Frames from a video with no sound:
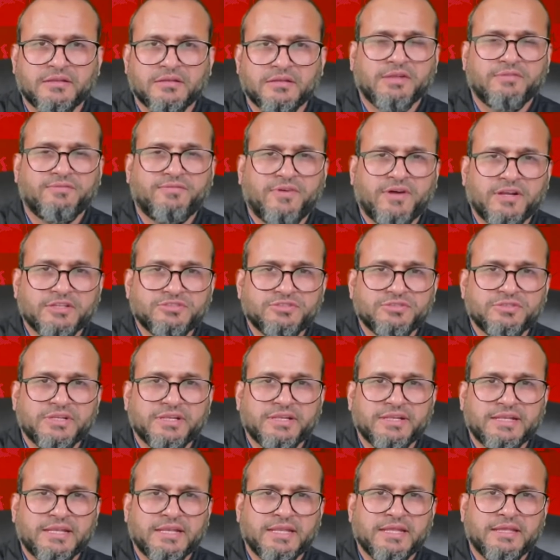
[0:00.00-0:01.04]

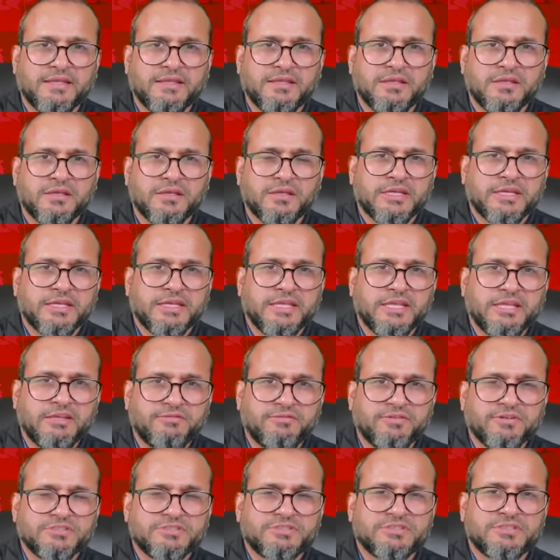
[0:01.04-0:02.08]
Unfortunately,
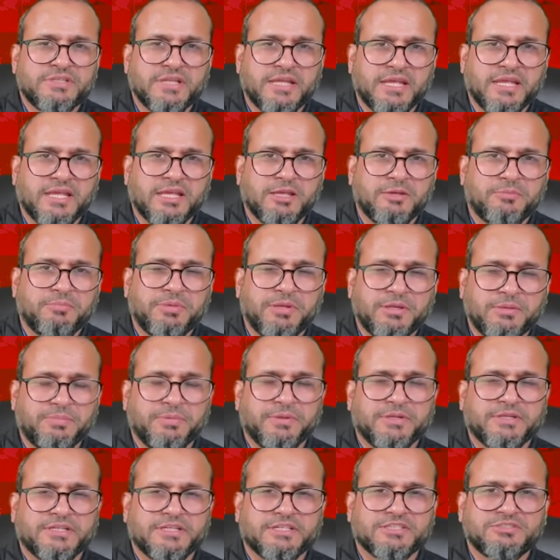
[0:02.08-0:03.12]
even today,
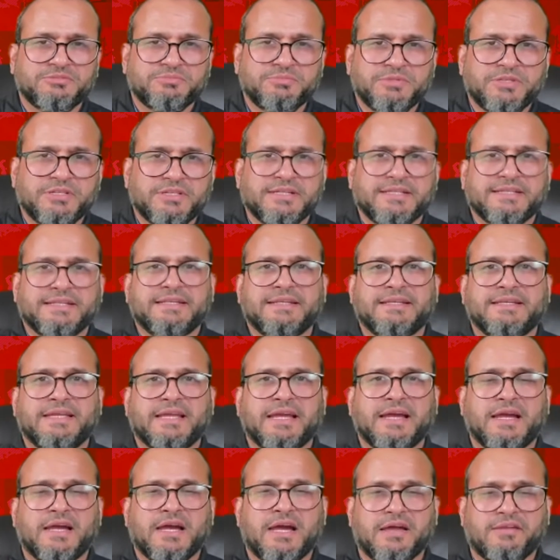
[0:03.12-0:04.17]
people in Kashmir and
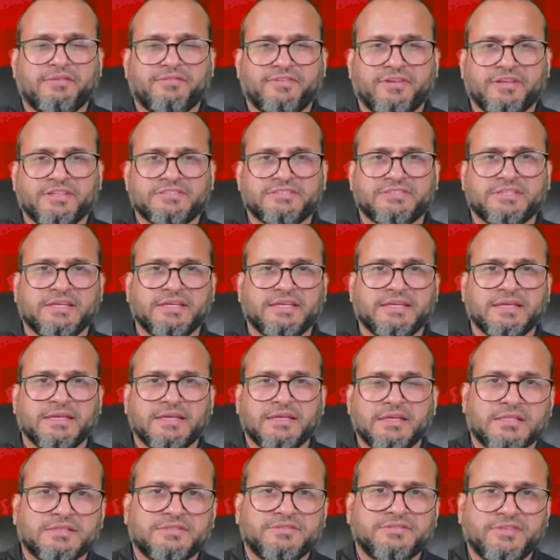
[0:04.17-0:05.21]
India are facing
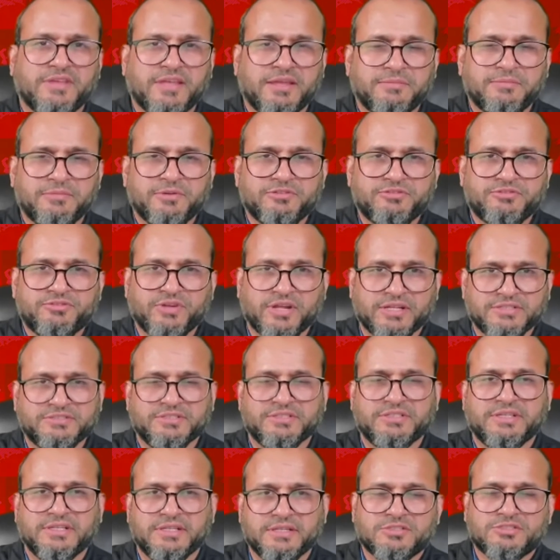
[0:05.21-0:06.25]
the same
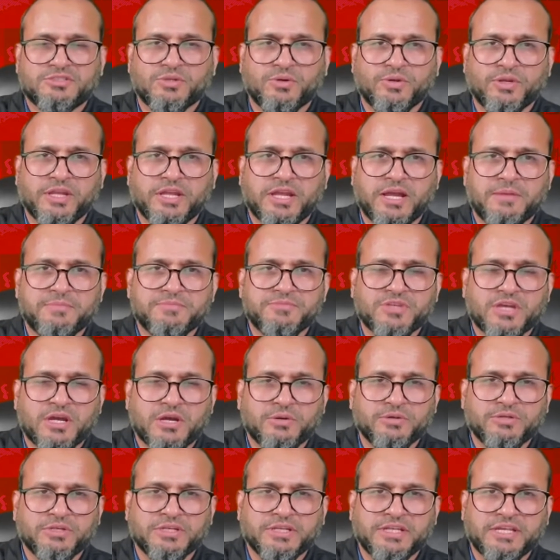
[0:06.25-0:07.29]
tragedy. A story comes
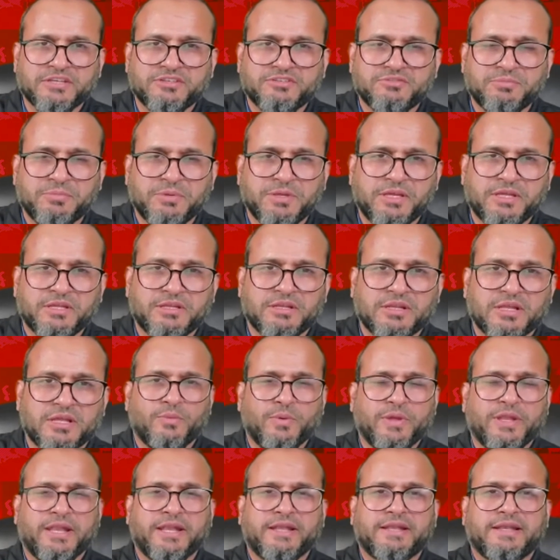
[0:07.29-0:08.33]
out in Kashmir
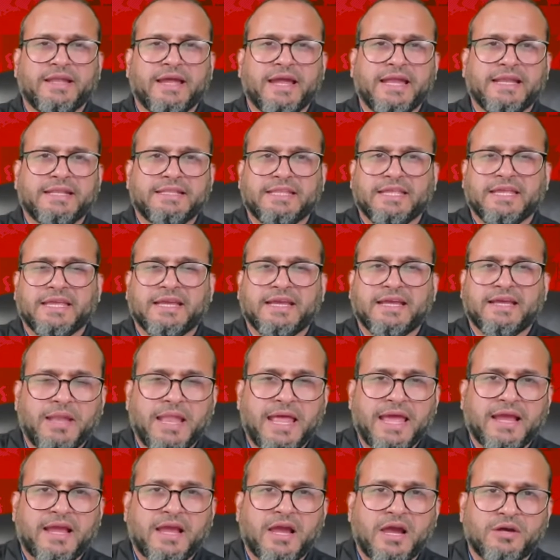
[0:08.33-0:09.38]
when at night they
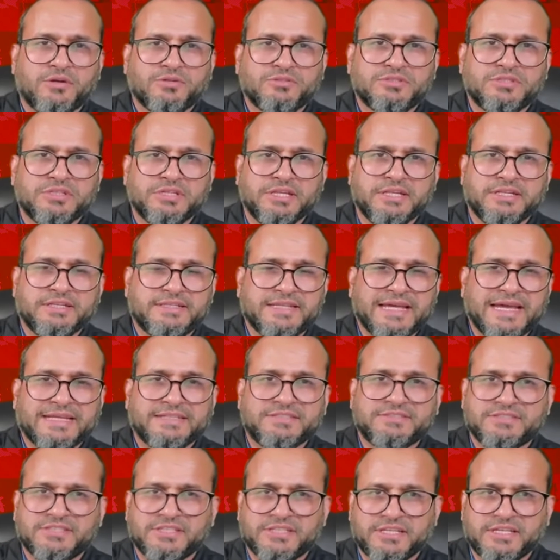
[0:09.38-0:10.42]
black out the entire
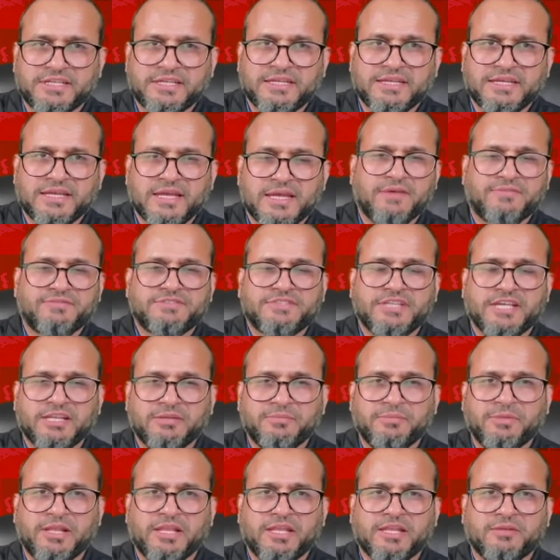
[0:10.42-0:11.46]
city of
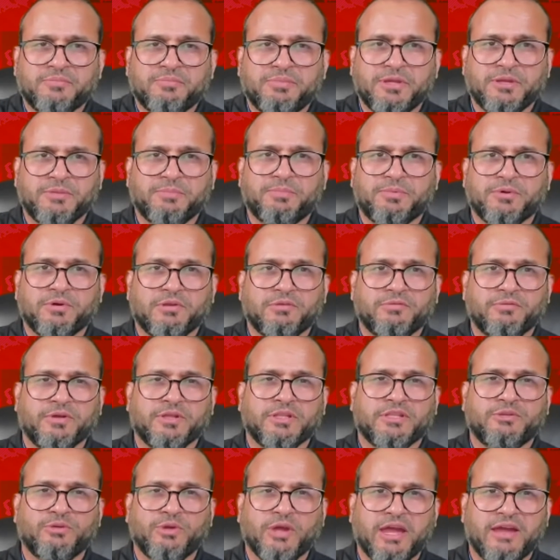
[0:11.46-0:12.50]
10 million people,
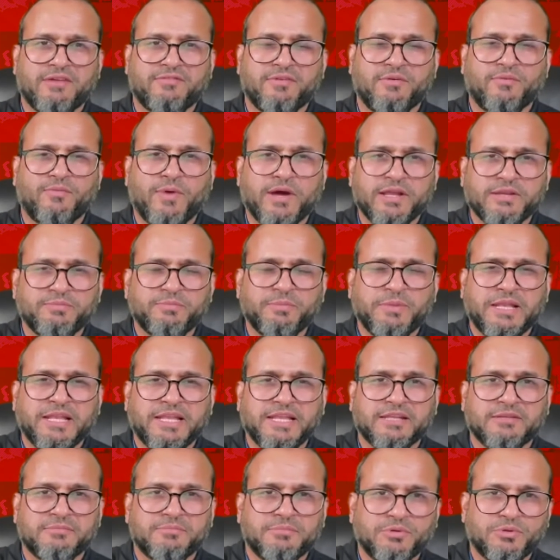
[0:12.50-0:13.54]
where you have a 1
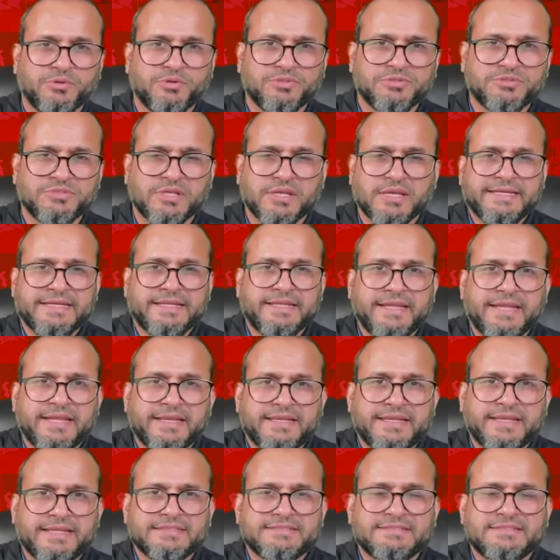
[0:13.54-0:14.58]
million booths,
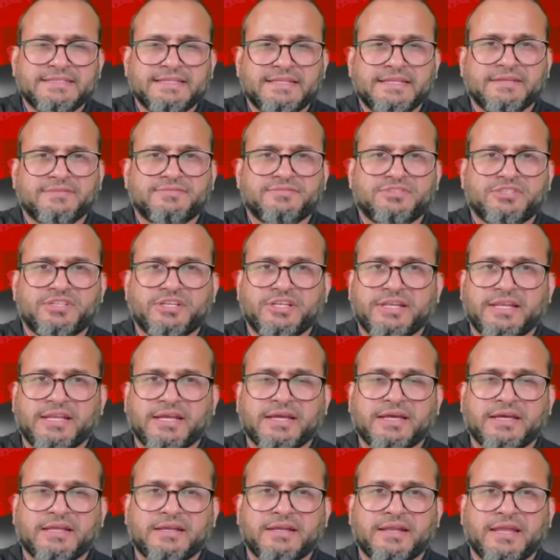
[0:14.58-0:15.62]
creating city of
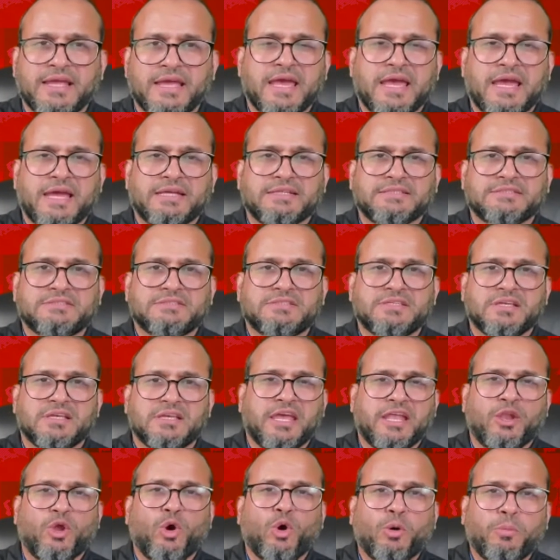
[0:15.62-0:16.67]
Srinagar as
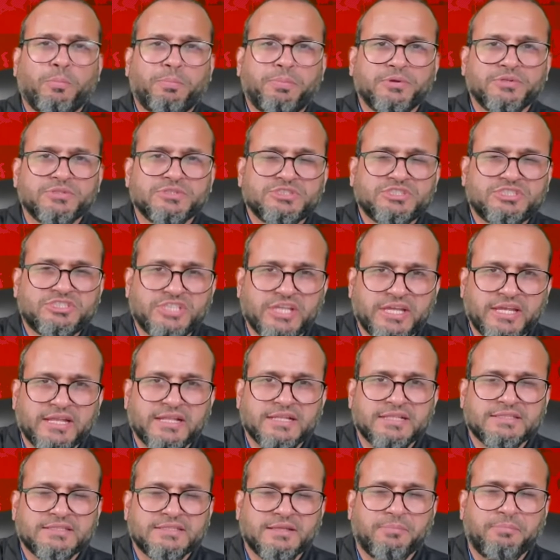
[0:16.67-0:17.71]
an open
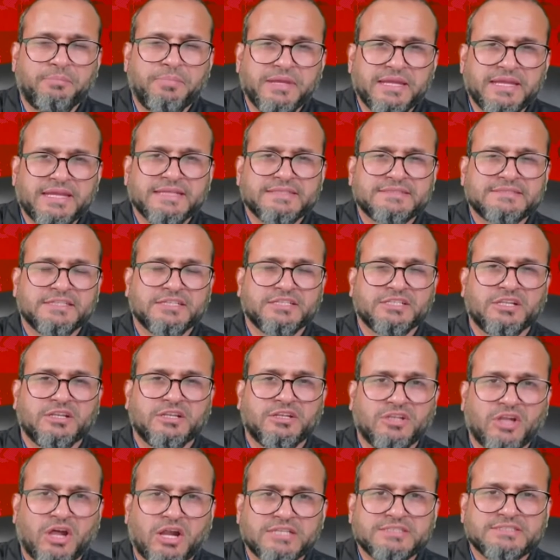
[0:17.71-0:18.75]
jail, the biggest and the
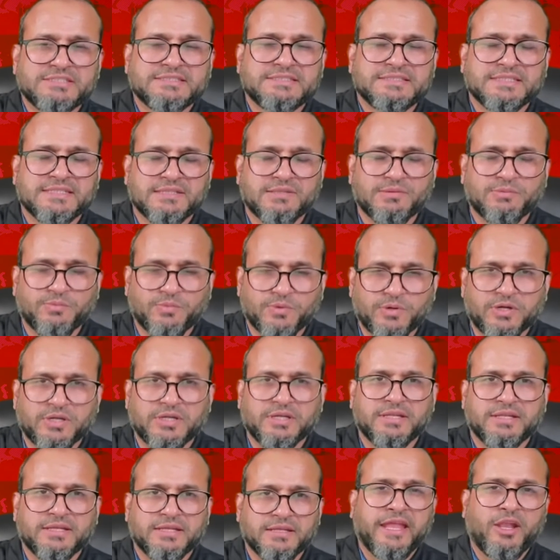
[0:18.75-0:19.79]
largest in the
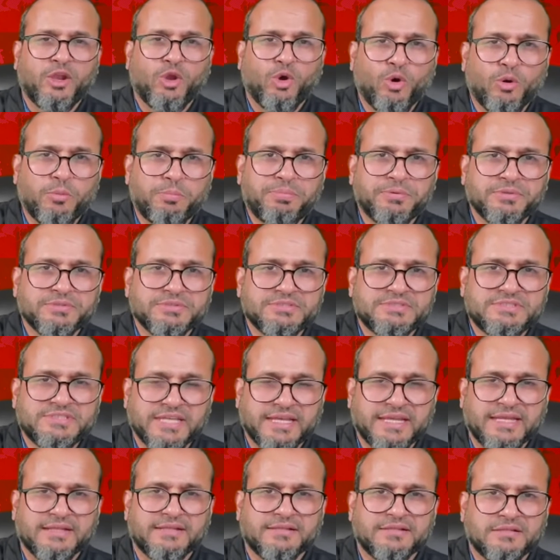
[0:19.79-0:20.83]
world, an open
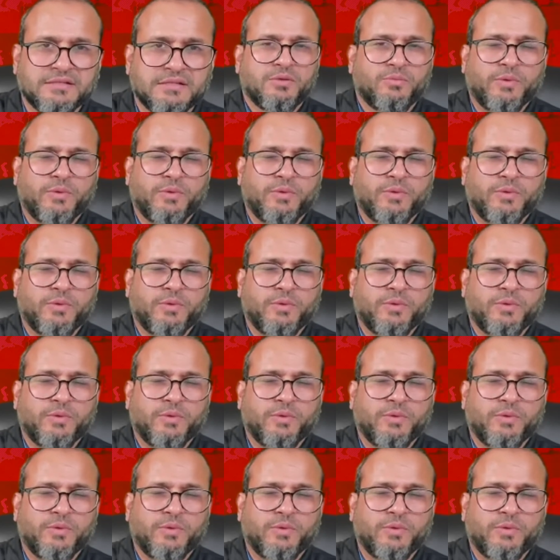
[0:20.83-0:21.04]
jail.